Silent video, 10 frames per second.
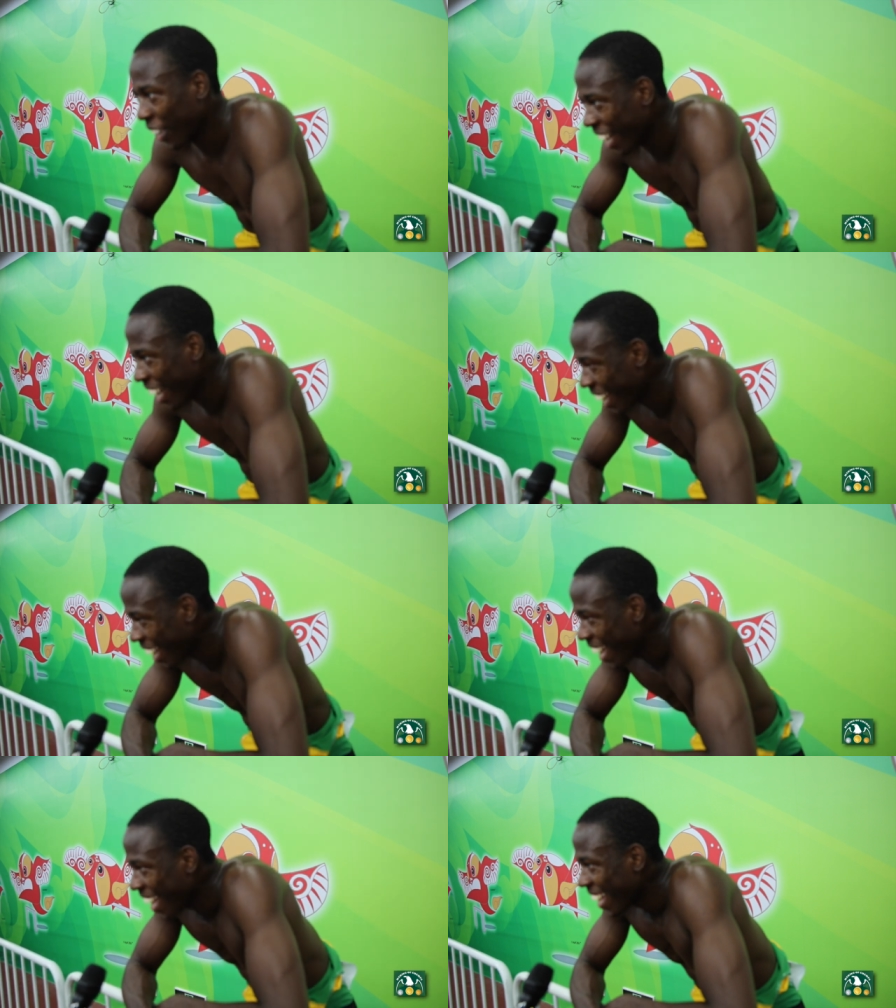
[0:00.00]

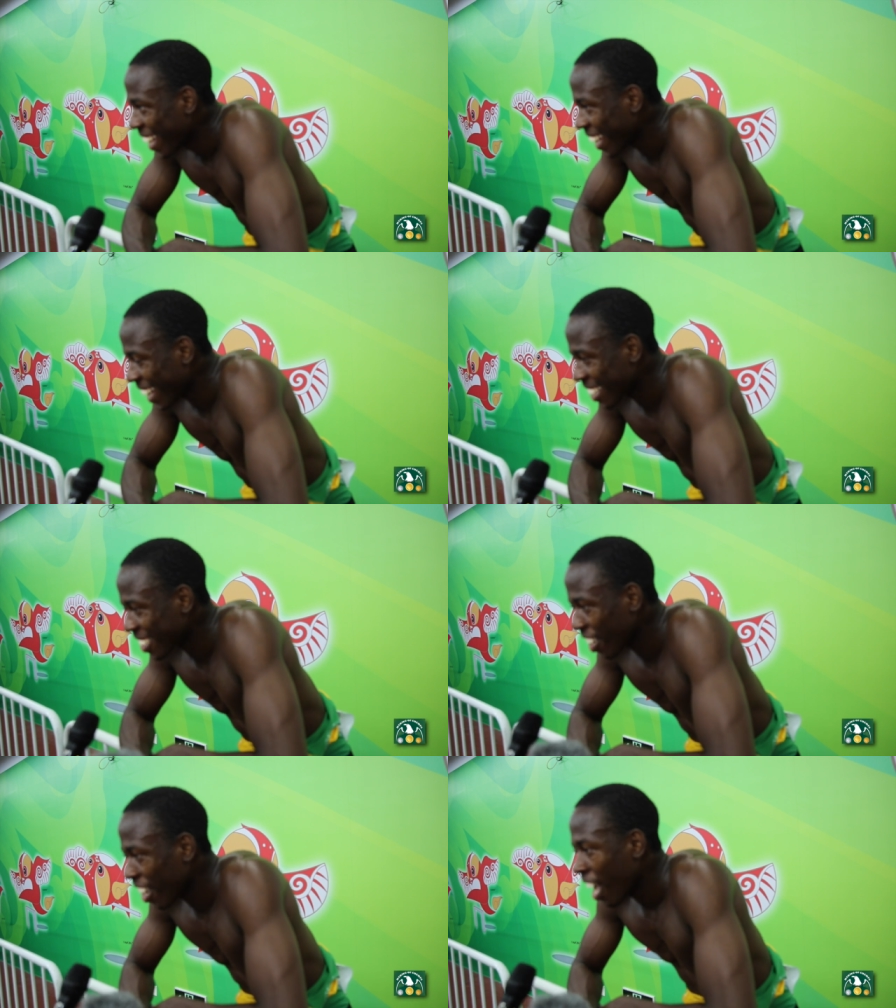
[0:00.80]
yeah,
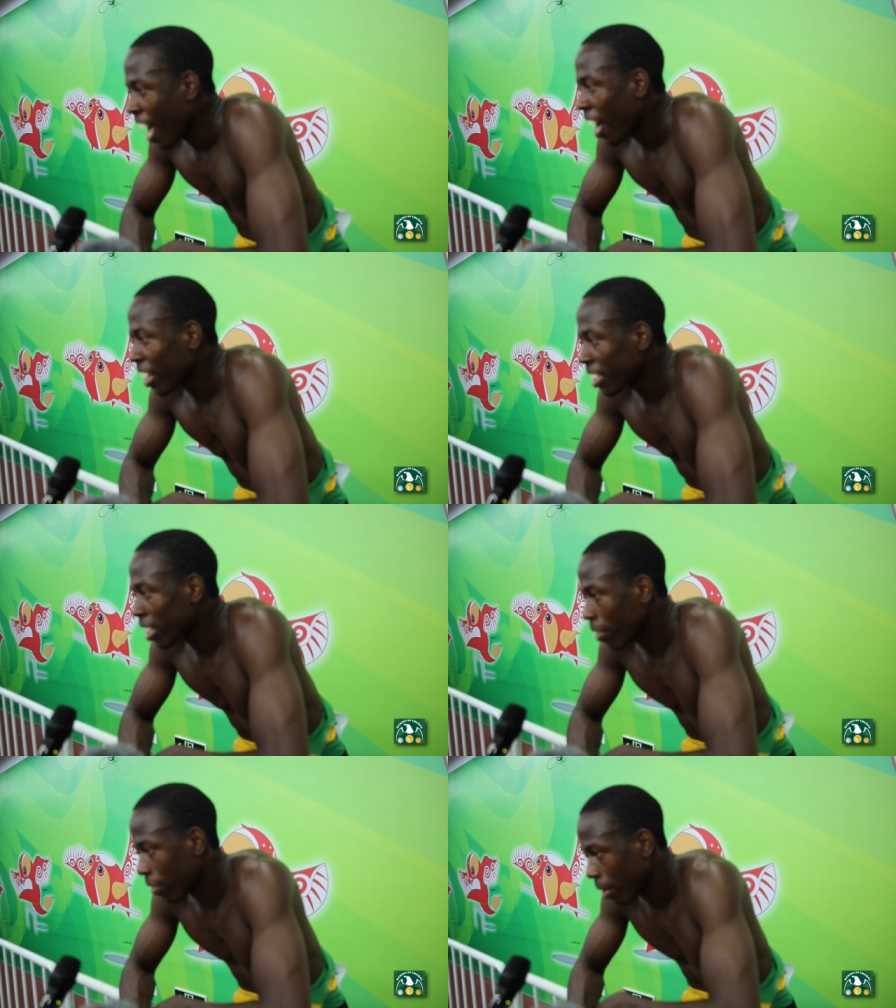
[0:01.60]
so I have to
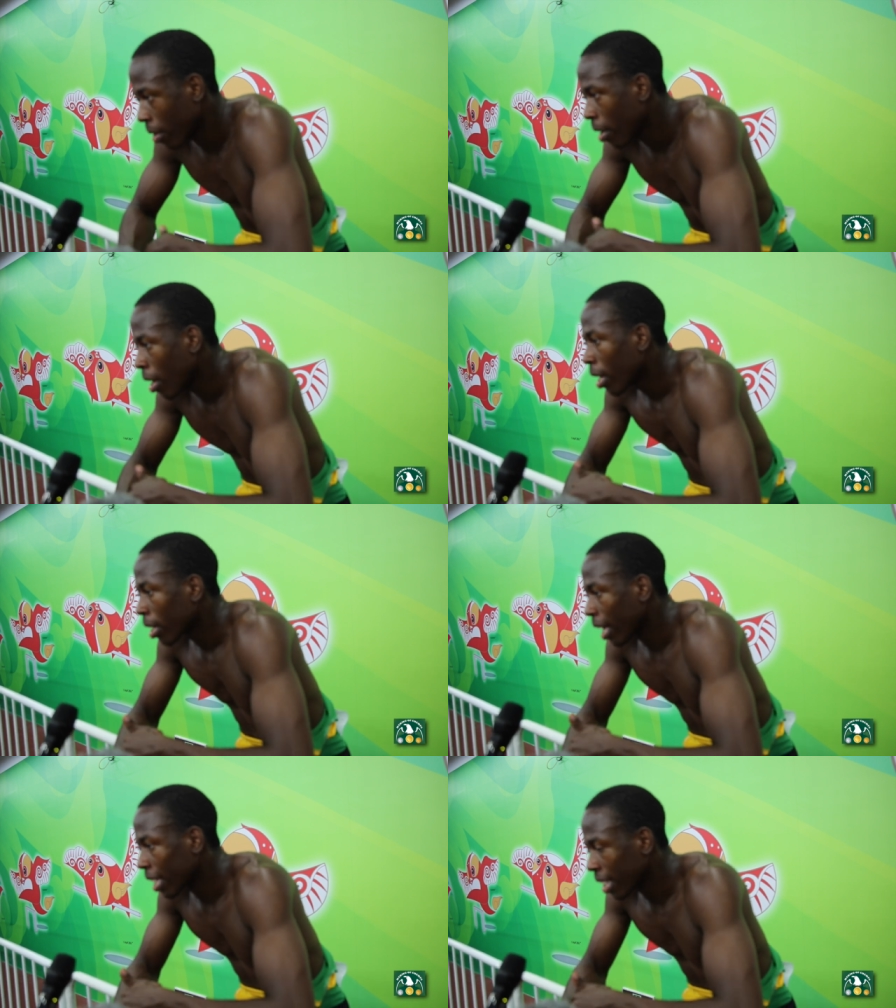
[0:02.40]
give
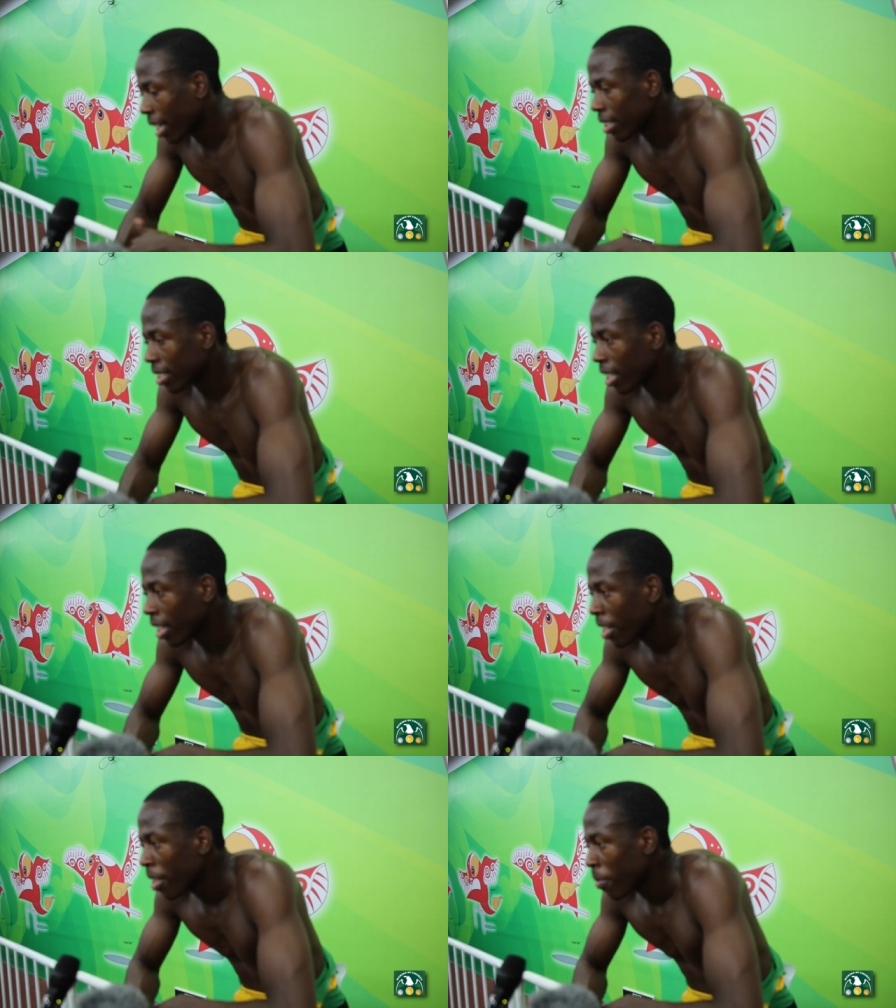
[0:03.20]
God thanks.
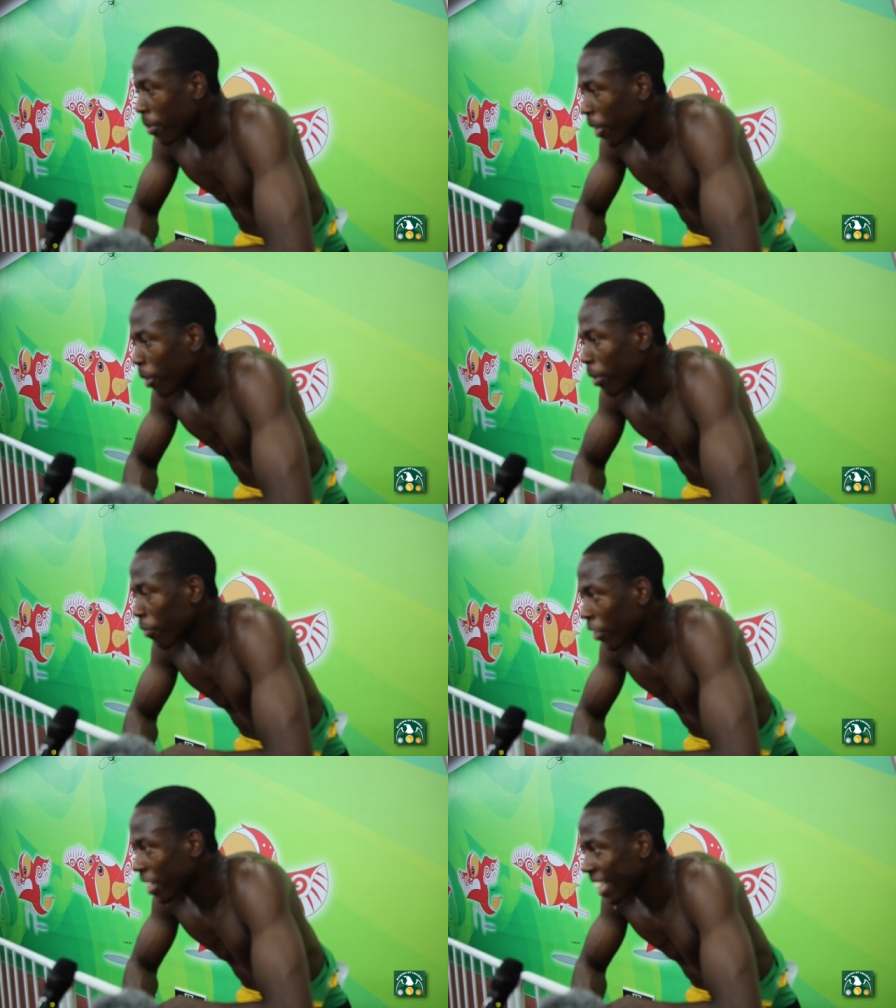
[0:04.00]
Pick up my
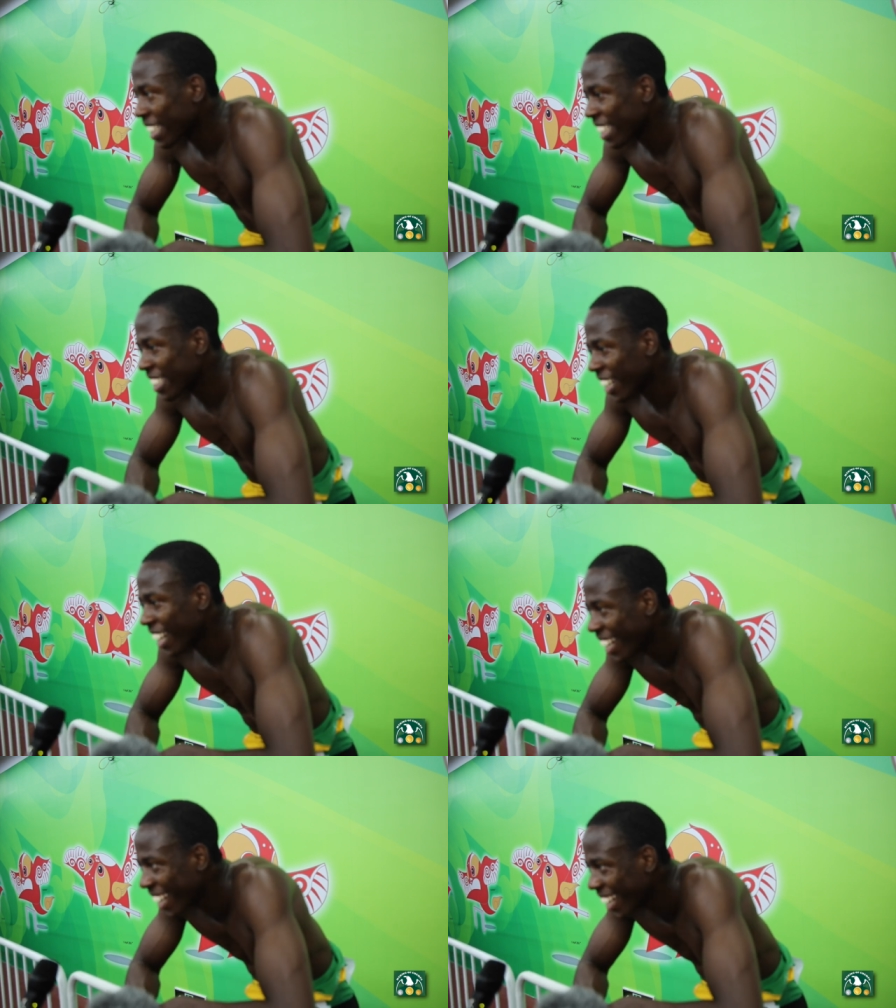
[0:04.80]
friend Katisha.